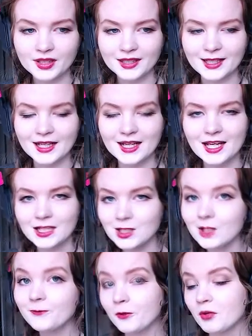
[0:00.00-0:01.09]
But like, it's
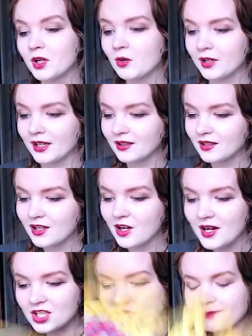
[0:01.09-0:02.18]
good for recording. You
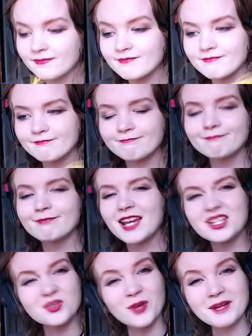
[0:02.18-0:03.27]
know, I just, I
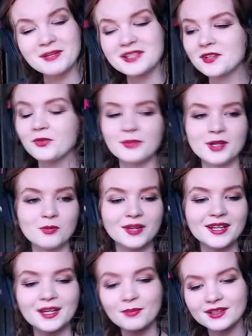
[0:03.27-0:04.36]
just whacked myself with my own
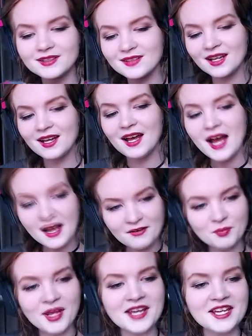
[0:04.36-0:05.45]
blanket, but I have
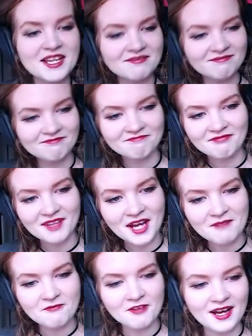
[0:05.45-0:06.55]
a blanket.
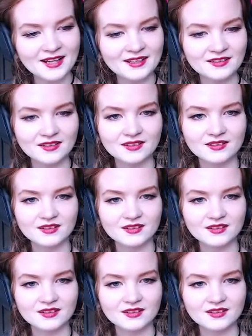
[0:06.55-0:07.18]
I'm fine.